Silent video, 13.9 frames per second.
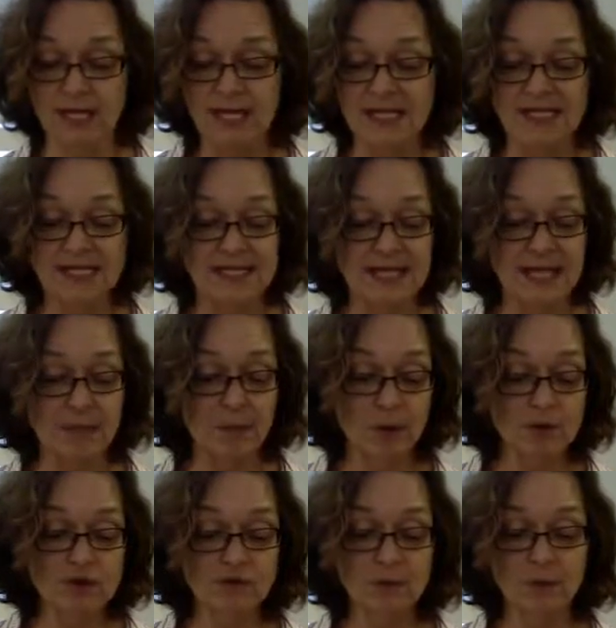Since they
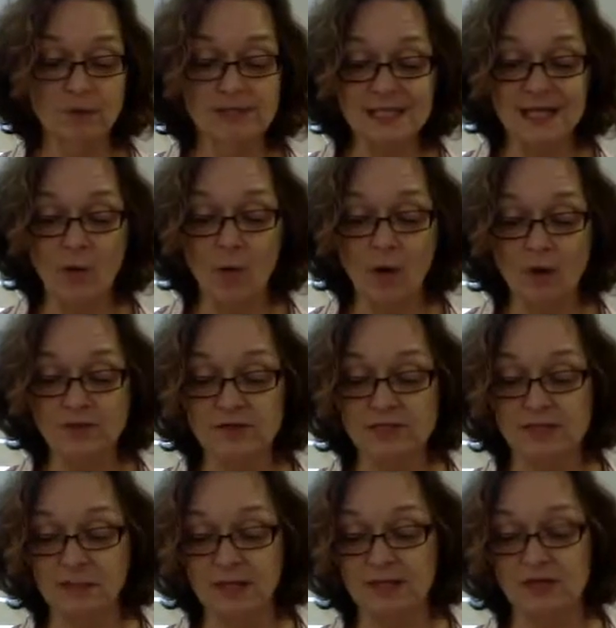emerged from the receding waters
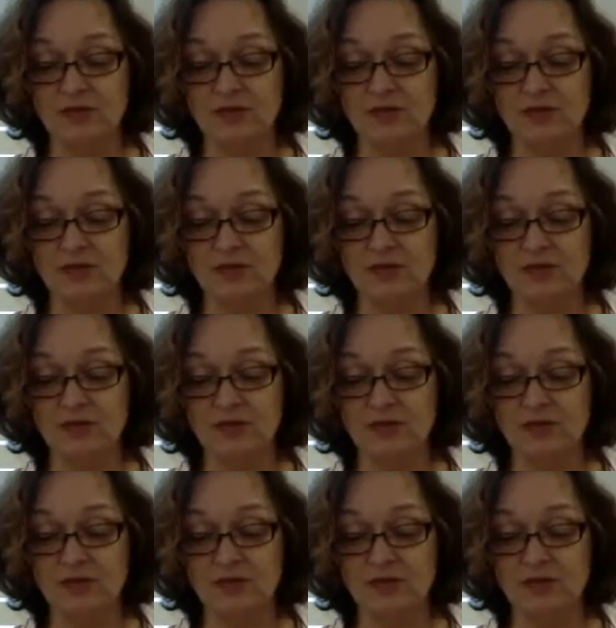displaying